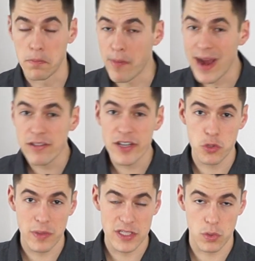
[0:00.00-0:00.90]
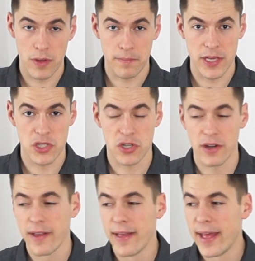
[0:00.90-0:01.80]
My resume is a one-pager,